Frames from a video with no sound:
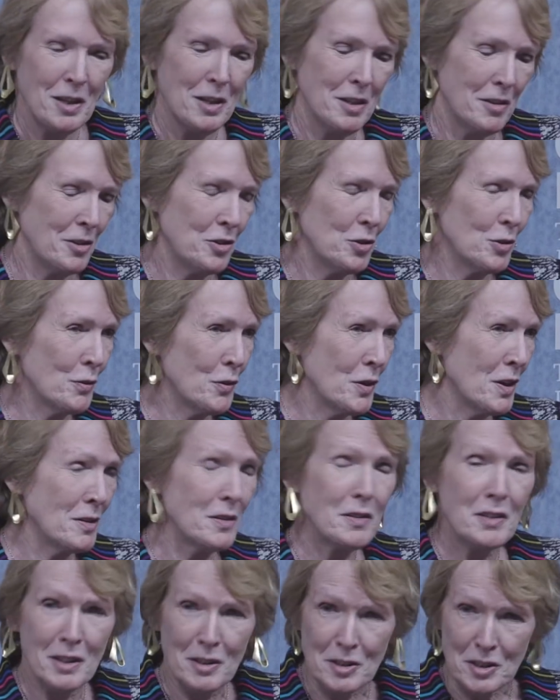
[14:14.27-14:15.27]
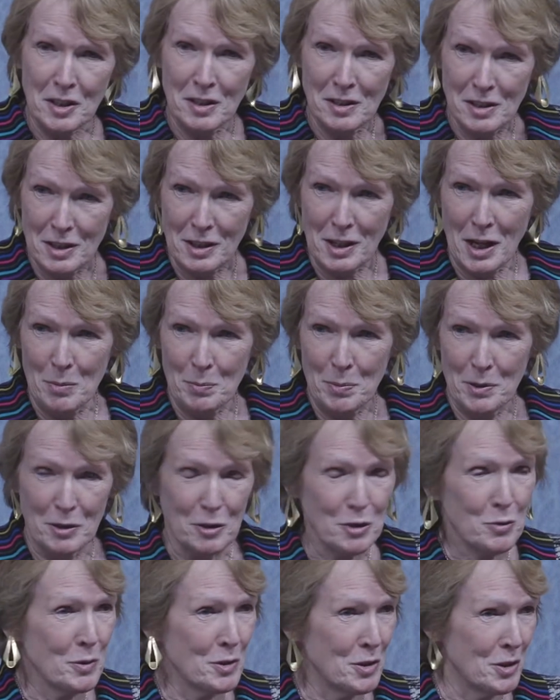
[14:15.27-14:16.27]
the sort of thing that the East India companies
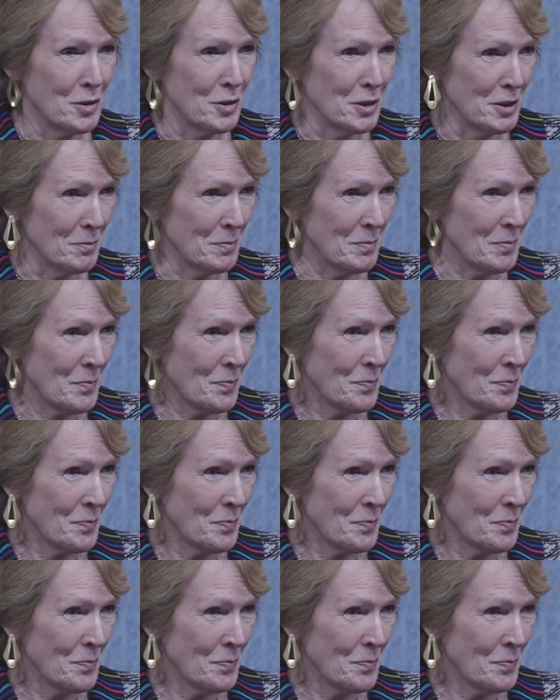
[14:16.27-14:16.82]
were doing